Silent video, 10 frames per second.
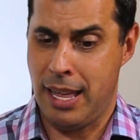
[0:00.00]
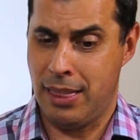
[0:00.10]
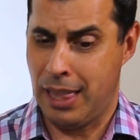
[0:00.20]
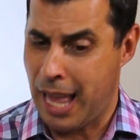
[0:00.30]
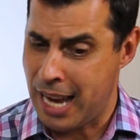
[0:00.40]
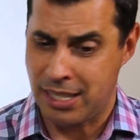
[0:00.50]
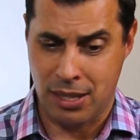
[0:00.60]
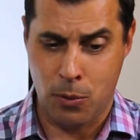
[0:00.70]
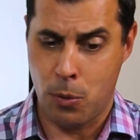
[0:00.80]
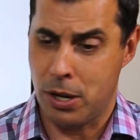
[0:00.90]
and the last
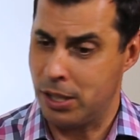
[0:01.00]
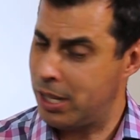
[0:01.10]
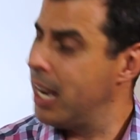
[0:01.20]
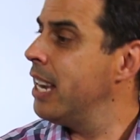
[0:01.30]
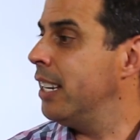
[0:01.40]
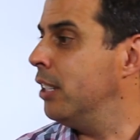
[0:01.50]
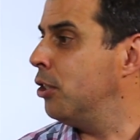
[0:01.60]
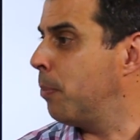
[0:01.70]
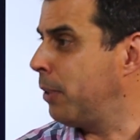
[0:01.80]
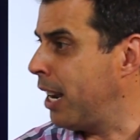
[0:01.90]
and the worst is you're